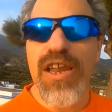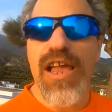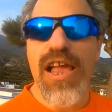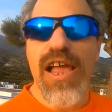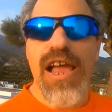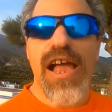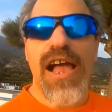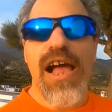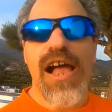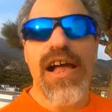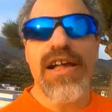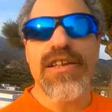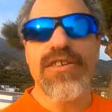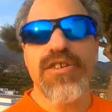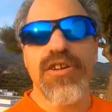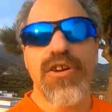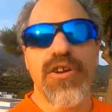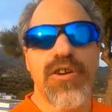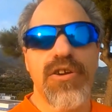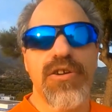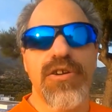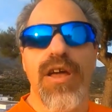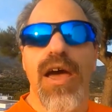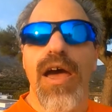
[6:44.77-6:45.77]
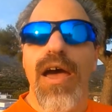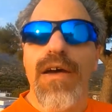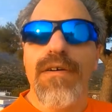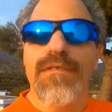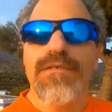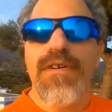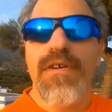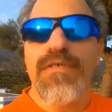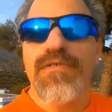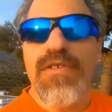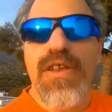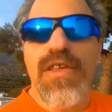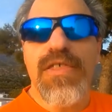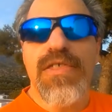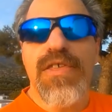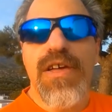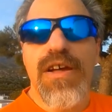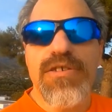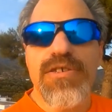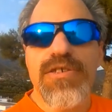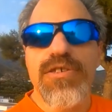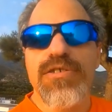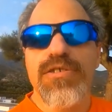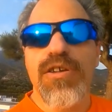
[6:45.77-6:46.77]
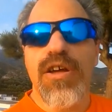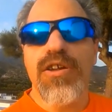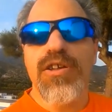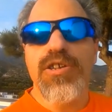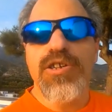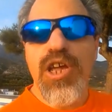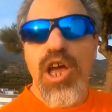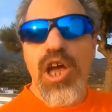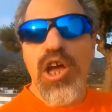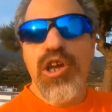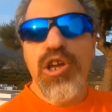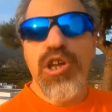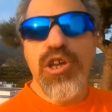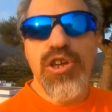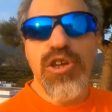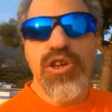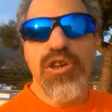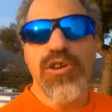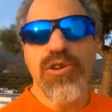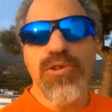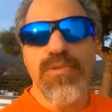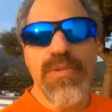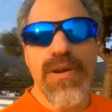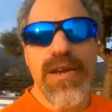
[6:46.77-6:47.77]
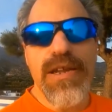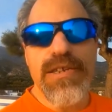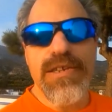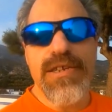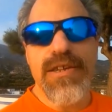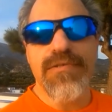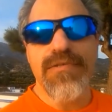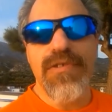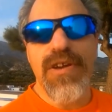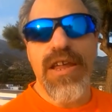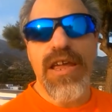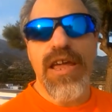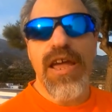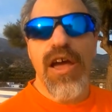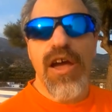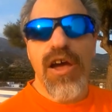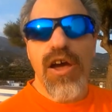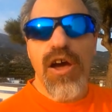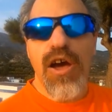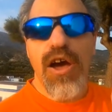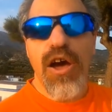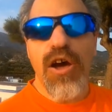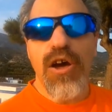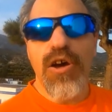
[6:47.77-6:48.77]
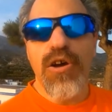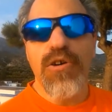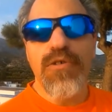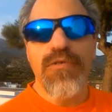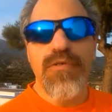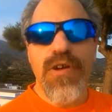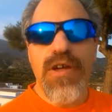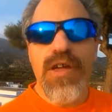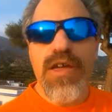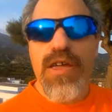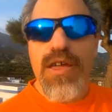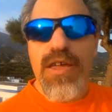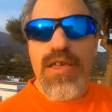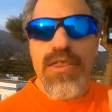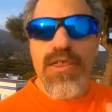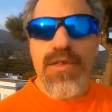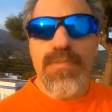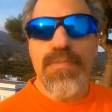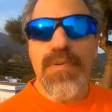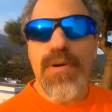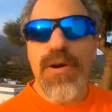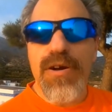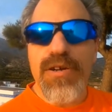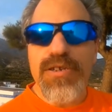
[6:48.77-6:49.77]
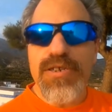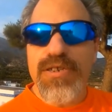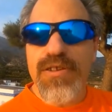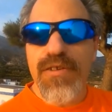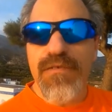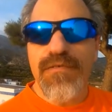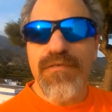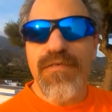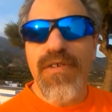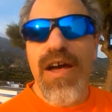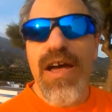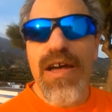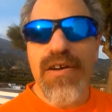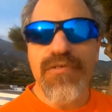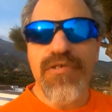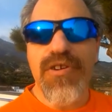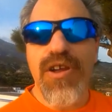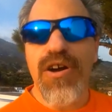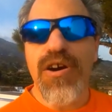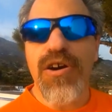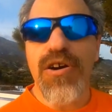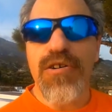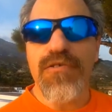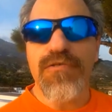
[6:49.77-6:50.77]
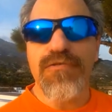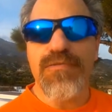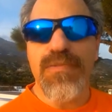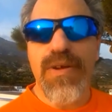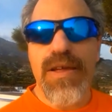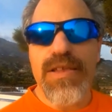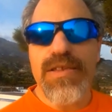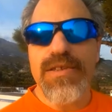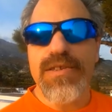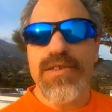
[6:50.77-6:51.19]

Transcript: has earned $50,000 cumulatively over the past 5.5 months